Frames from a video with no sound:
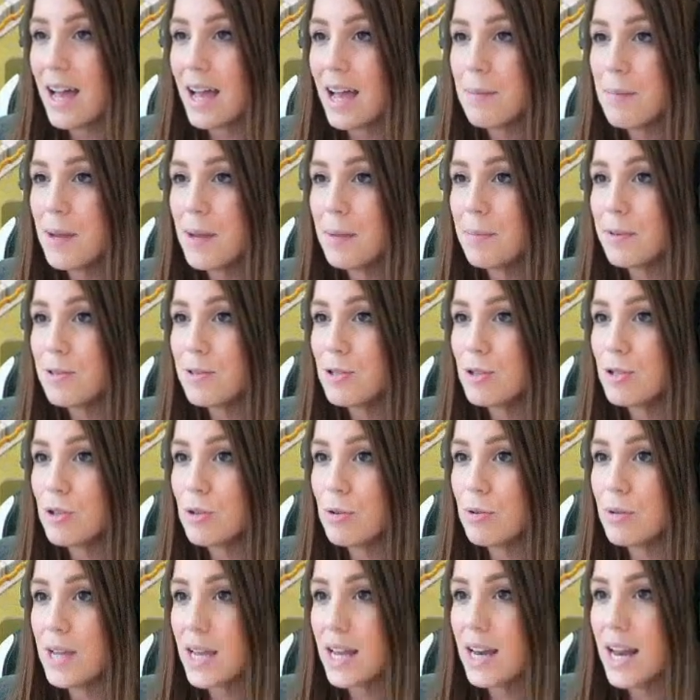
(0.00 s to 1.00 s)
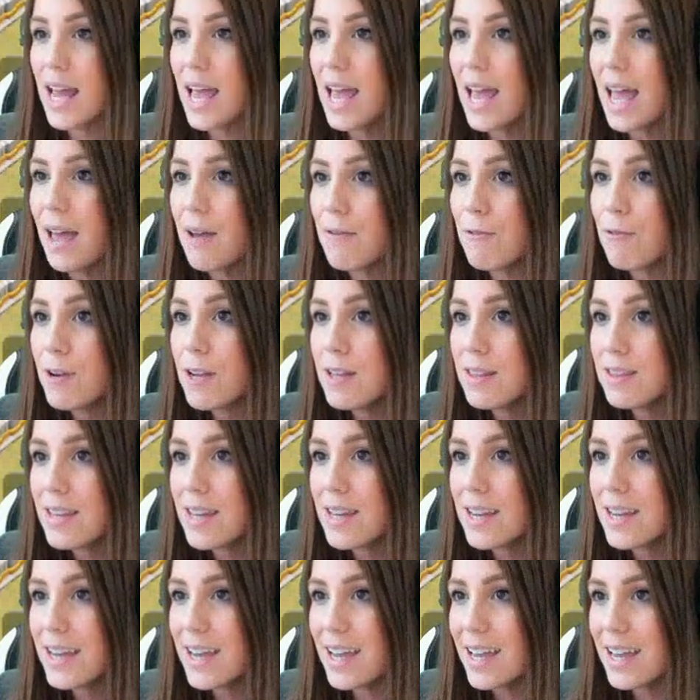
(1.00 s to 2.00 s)
I'm able to get
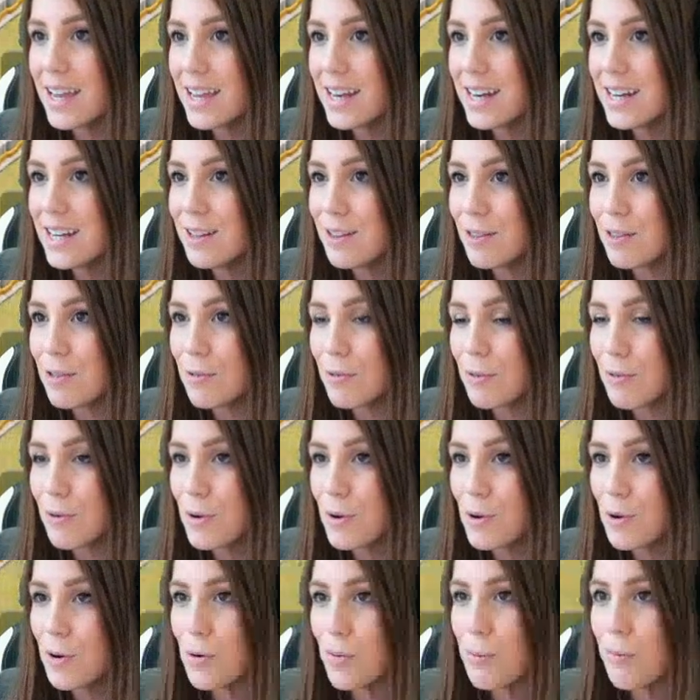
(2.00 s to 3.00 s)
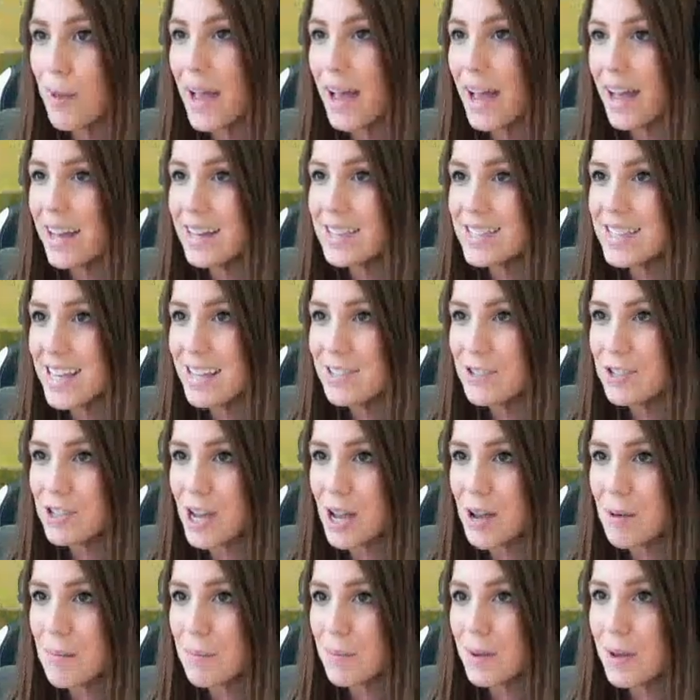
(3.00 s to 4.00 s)
everything in and through past that
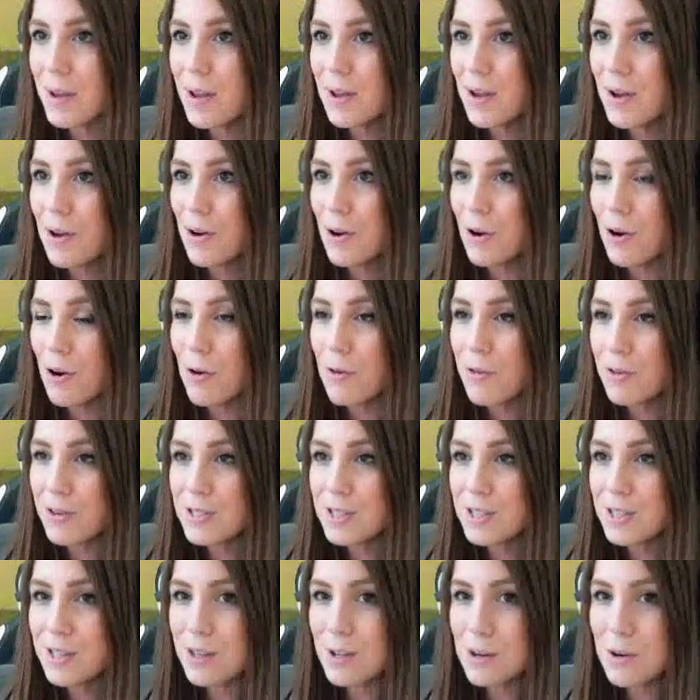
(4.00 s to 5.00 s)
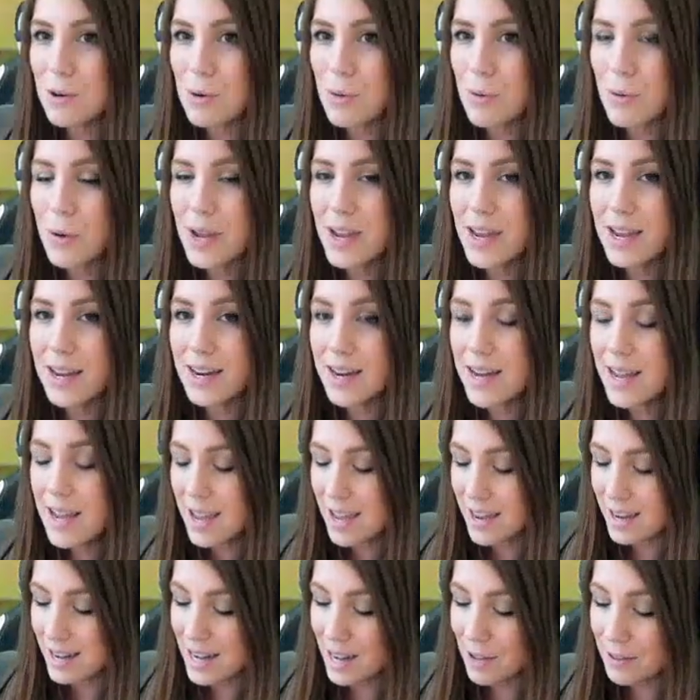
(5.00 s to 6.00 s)
jump over to the queen.
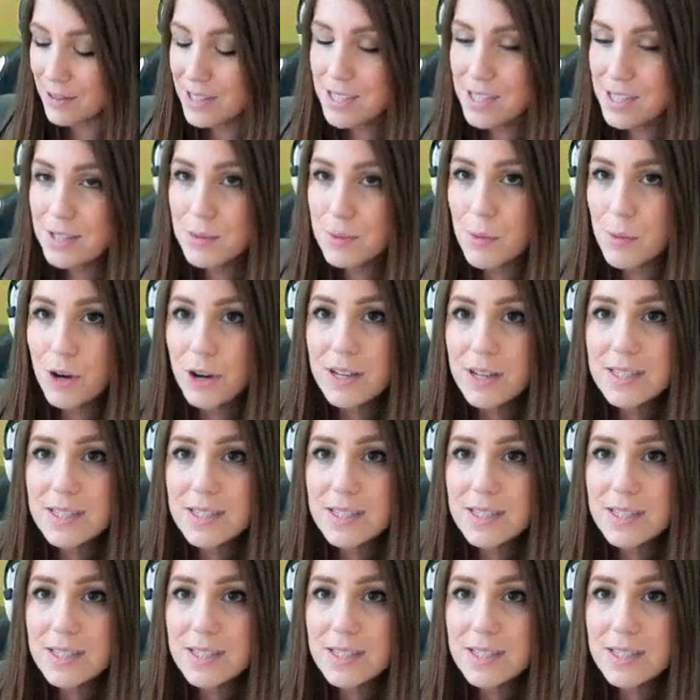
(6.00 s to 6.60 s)
Now this is where I